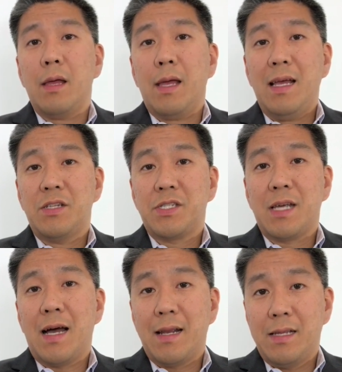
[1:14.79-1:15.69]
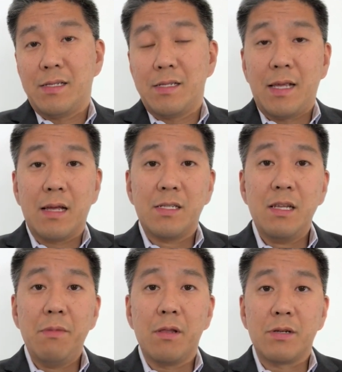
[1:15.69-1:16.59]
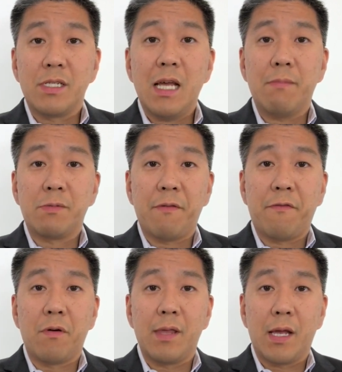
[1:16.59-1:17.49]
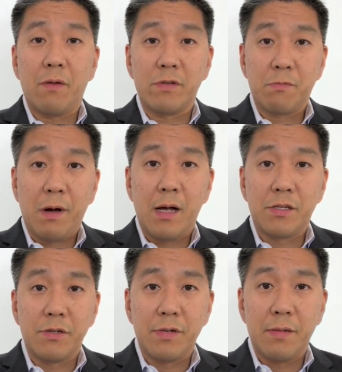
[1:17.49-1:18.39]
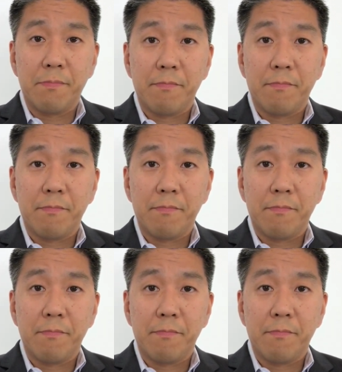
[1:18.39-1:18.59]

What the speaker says: each side needs to take similar steps before they can respond to it.